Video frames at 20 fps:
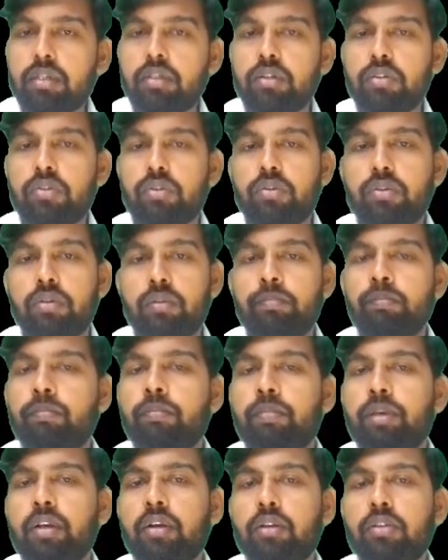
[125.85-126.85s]
So
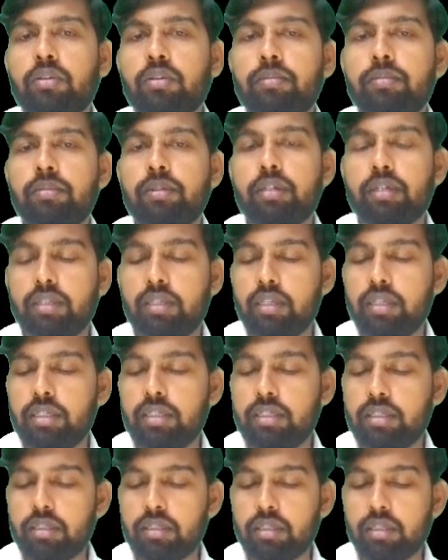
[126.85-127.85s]
because of
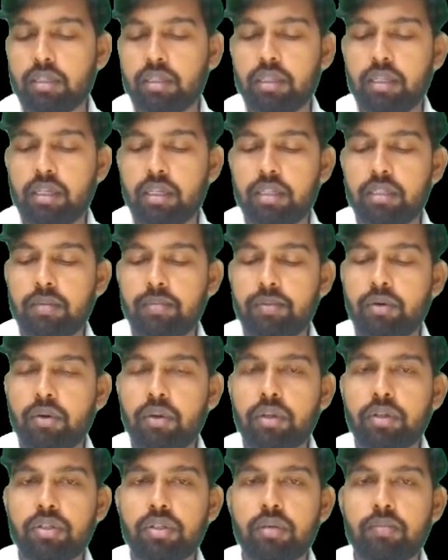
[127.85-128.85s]
this, there is a
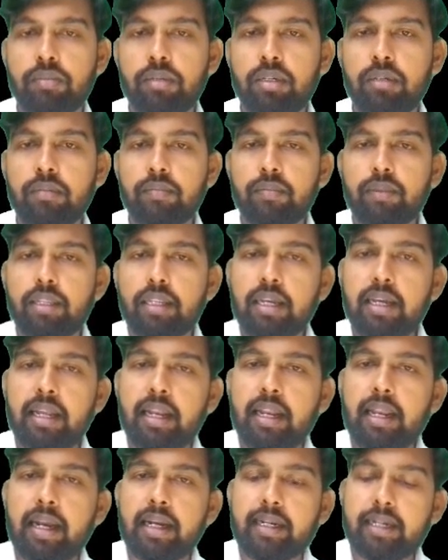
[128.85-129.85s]
production of the
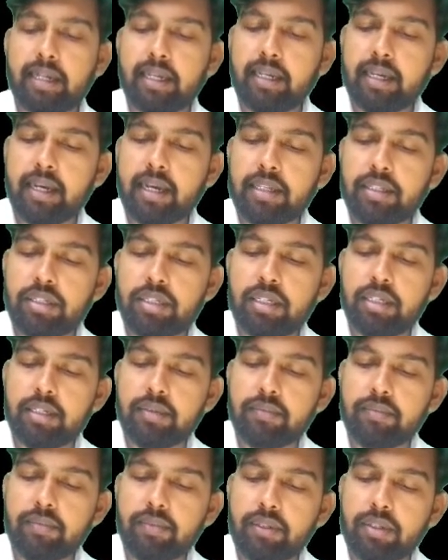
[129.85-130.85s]
lactic acid.
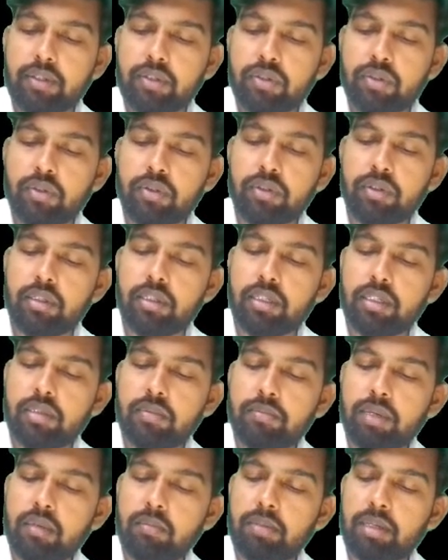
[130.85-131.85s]
So this
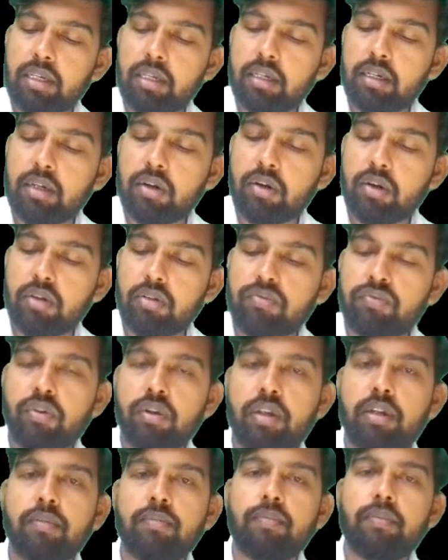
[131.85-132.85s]
may be a cause for
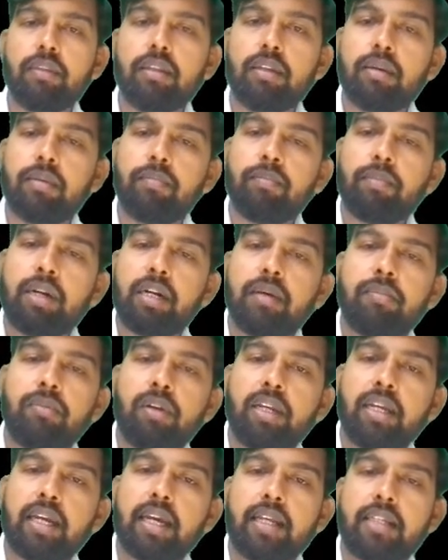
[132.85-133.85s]
a
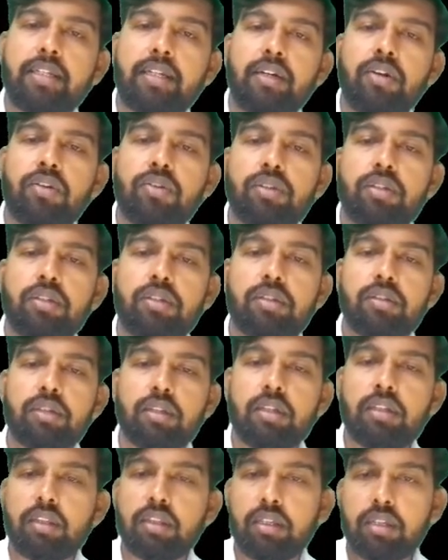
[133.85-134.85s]
metabolic acidosis
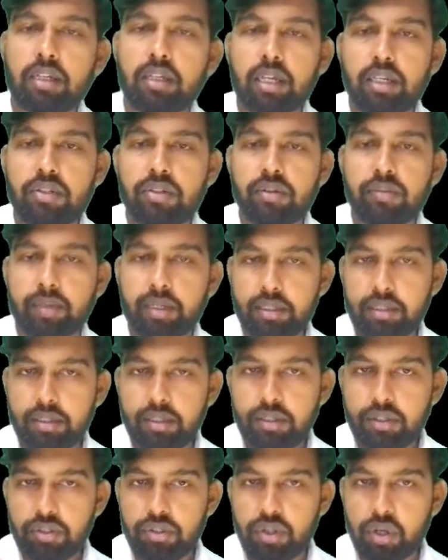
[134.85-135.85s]
in the case of a
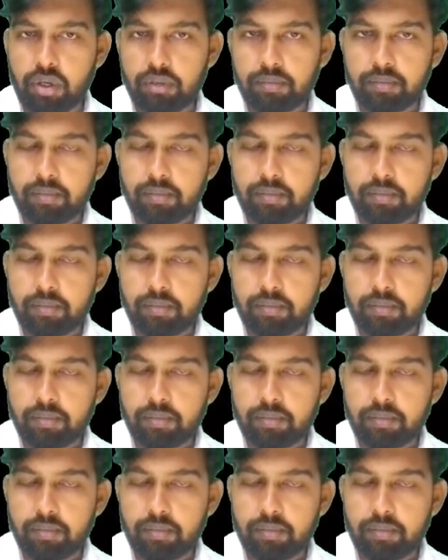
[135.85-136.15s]
shock.